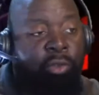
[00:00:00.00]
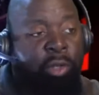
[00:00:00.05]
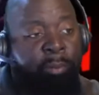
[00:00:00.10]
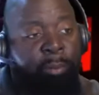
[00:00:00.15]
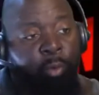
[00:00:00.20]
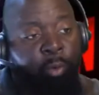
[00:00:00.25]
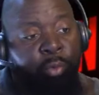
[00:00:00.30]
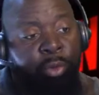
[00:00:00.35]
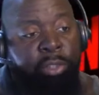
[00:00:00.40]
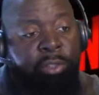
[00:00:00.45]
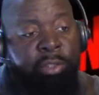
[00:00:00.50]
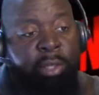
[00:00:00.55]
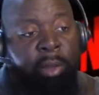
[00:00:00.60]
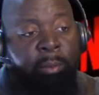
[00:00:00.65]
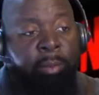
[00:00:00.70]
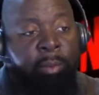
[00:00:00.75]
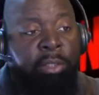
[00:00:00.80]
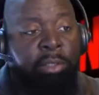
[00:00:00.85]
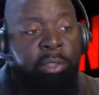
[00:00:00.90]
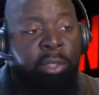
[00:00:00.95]
Let me read some
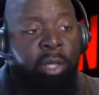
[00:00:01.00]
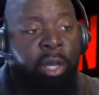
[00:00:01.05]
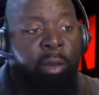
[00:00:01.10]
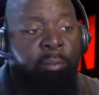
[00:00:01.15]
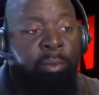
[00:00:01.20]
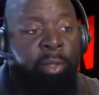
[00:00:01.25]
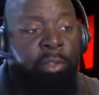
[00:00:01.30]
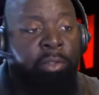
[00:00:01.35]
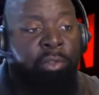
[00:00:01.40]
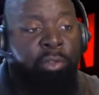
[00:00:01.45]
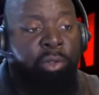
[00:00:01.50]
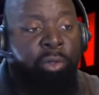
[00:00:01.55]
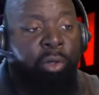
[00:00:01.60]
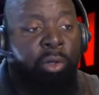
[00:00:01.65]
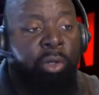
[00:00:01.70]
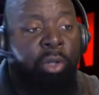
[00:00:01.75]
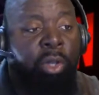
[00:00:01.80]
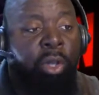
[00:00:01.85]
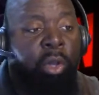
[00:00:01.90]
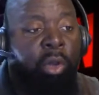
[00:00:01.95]
of these comments
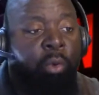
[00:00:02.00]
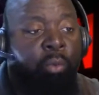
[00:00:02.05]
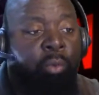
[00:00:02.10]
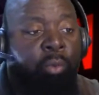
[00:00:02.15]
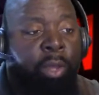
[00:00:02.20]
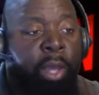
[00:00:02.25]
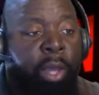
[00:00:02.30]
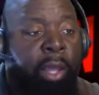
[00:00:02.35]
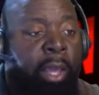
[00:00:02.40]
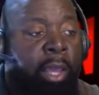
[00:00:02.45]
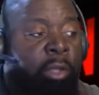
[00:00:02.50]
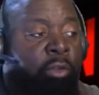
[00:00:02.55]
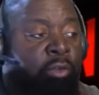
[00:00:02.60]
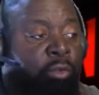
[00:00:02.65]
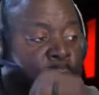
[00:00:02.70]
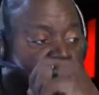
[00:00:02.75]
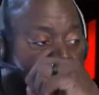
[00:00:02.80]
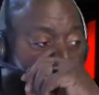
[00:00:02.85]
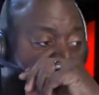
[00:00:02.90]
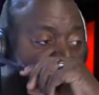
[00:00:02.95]
here. We got
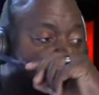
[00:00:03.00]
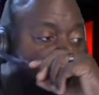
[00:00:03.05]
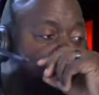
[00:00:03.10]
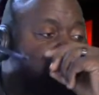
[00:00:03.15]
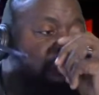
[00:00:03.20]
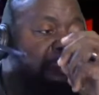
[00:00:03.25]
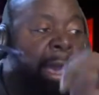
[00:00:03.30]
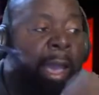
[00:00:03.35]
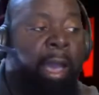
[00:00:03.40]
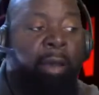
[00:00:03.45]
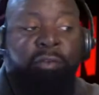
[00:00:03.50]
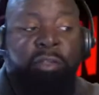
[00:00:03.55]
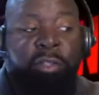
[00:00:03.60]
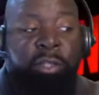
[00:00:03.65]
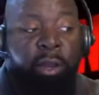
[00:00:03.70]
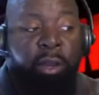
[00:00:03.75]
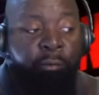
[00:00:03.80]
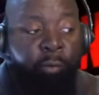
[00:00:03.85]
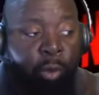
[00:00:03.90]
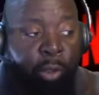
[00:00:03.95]
Adrian says, I have
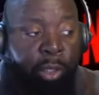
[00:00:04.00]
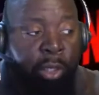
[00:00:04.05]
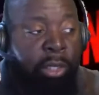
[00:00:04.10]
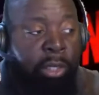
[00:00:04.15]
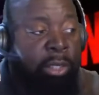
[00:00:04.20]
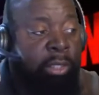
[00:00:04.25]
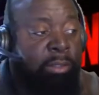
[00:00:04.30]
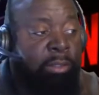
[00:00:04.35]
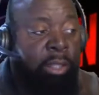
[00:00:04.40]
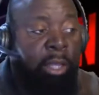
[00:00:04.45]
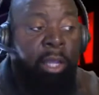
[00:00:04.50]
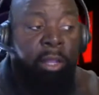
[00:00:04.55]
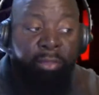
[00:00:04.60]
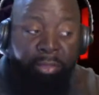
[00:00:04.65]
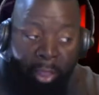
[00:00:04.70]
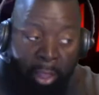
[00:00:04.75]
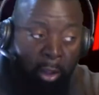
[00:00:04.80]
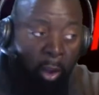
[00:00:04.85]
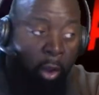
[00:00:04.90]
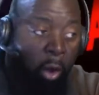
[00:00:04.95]
several guns and
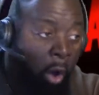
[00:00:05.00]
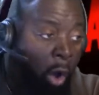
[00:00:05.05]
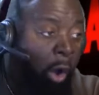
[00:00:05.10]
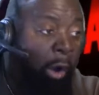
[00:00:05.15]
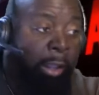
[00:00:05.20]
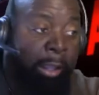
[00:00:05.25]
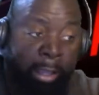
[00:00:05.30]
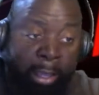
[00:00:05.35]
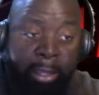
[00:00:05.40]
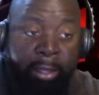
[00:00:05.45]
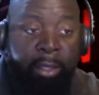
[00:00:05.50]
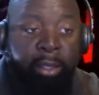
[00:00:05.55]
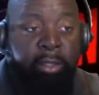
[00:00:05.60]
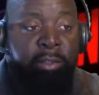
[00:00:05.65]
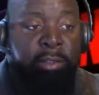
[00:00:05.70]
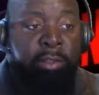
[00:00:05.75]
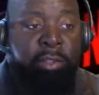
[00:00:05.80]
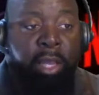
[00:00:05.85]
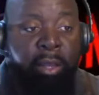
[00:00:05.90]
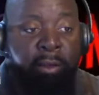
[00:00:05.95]
they are in a
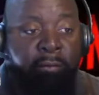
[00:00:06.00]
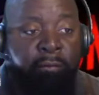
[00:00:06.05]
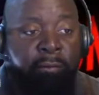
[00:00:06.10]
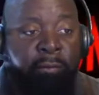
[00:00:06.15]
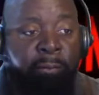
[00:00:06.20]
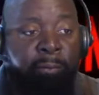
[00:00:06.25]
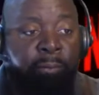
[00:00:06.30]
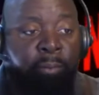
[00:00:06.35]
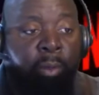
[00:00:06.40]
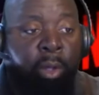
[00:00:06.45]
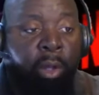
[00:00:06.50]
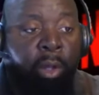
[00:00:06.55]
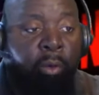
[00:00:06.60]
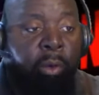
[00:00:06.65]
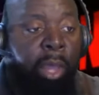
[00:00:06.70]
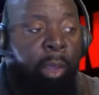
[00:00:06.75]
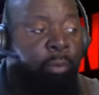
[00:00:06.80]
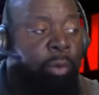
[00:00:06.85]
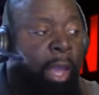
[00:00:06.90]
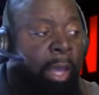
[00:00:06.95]
safe.
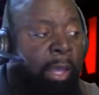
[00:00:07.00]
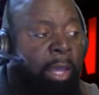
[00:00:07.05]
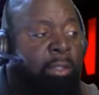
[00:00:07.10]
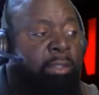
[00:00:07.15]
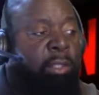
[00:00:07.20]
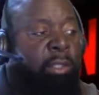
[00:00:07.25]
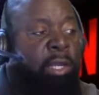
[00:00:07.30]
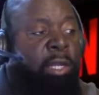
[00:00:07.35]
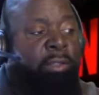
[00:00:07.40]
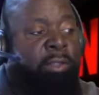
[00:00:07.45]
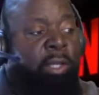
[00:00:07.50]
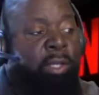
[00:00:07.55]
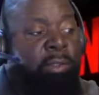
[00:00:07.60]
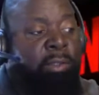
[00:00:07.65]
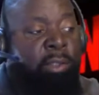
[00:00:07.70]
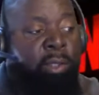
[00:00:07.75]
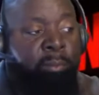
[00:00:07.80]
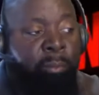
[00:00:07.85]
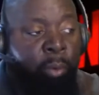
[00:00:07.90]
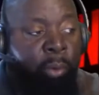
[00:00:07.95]
Okay, we got Antoinette says,
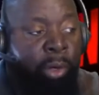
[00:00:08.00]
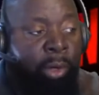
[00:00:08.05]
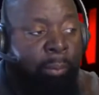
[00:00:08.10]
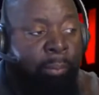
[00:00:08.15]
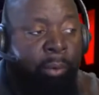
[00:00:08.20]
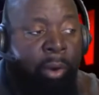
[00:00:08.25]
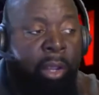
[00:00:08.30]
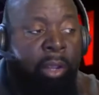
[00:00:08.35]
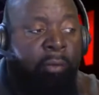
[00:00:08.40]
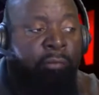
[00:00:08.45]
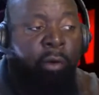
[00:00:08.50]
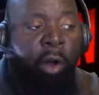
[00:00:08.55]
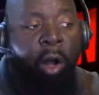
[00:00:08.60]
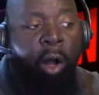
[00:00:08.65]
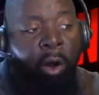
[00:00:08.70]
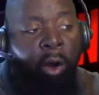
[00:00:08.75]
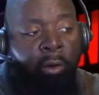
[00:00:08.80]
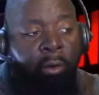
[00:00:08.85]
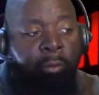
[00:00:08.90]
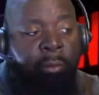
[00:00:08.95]
good morning, praying for
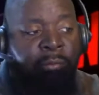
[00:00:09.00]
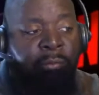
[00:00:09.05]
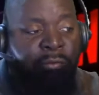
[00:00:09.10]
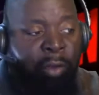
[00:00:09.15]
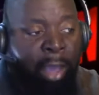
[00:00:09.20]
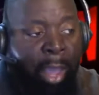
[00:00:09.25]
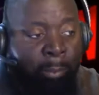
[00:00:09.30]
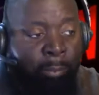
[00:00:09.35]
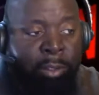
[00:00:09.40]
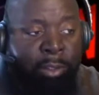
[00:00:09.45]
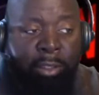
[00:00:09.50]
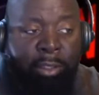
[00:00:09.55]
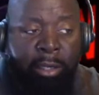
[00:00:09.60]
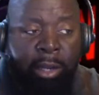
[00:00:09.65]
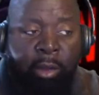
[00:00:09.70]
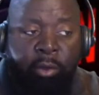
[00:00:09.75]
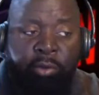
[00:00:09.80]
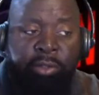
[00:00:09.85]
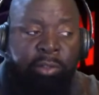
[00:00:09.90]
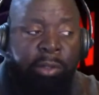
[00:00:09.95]
all of the family that
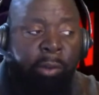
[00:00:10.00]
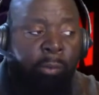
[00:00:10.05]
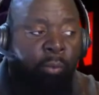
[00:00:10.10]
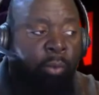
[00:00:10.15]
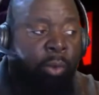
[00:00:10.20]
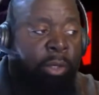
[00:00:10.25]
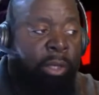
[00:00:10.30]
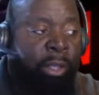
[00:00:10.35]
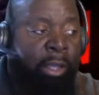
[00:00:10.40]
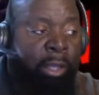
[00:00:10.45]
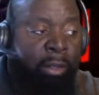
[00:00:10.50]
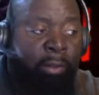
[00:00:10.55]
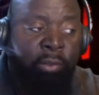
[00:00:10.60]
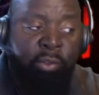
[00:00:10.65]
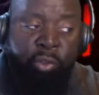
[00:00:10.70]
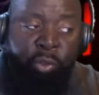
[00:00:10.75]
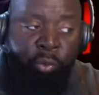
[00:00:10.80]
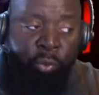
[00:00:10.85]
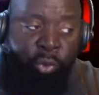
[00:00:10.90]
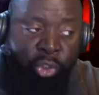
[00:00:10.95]
lost someone in the
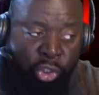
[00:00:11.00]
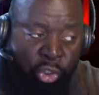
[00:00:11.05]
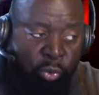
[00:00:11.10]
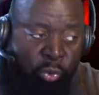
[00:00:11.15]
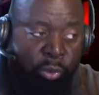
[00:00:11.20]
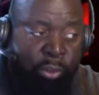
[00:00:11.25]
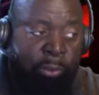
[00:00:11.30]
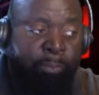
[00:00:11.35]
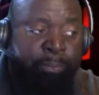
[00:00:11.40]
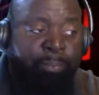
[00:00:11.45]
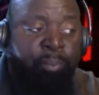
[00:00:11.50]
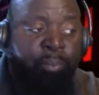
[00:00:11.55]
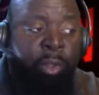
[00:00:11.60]
school shooting.